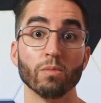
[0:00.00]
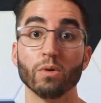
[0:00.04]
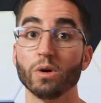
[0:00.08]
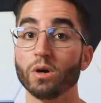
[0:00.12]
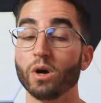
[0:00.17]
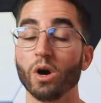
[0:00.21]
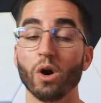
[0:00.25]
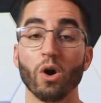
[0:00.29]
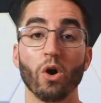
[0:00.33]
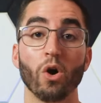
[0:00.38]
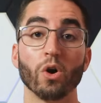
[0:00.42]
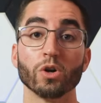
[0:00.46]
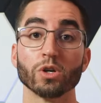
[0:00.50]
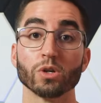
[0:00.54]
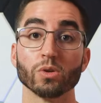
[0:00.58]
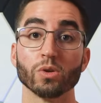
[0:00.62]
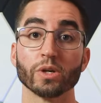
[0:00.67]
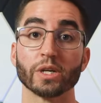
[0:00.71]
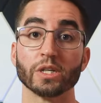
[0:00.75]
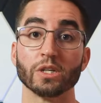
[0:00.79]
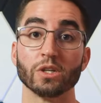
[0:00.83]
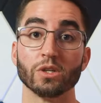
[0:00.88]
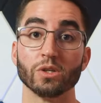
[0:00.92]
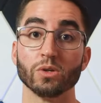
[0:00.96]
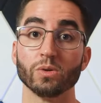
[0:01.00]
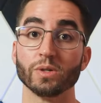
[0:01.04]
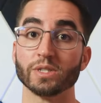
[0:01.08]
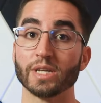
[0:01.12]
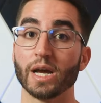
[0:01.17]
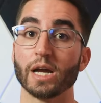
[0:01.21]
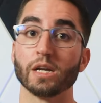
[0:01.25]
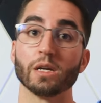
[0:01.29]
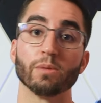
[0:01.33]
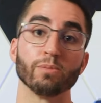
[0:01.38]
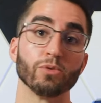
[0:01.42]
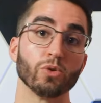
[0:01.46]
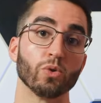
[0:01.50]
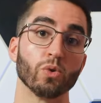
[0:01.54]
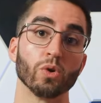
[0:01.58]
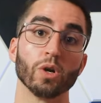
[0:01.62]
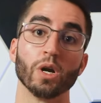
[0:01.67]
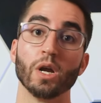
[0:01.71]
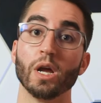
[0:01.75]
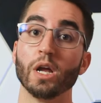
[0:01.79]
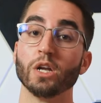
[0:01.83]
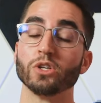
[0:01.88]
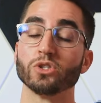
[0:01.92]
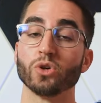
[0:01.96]
all you're looking to do is add up your
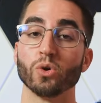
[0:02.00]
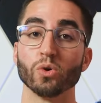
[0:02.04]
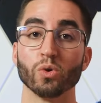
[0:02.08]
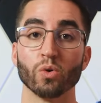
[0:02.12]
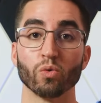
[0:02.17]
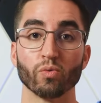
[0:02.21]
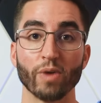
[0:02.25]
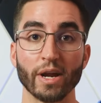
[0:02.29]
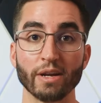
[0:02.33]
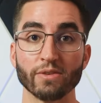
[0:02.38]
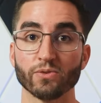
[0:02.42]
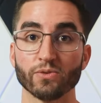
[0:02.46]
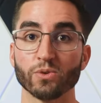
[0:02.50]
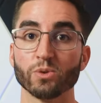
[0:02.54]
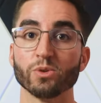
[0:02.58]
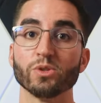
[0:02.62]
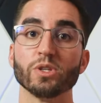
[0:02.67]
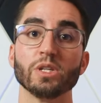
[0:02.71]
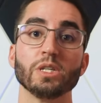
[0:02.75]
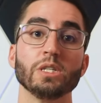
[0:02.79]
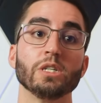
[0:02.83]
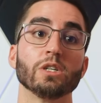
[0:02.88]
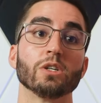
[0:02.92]
total rent for the year,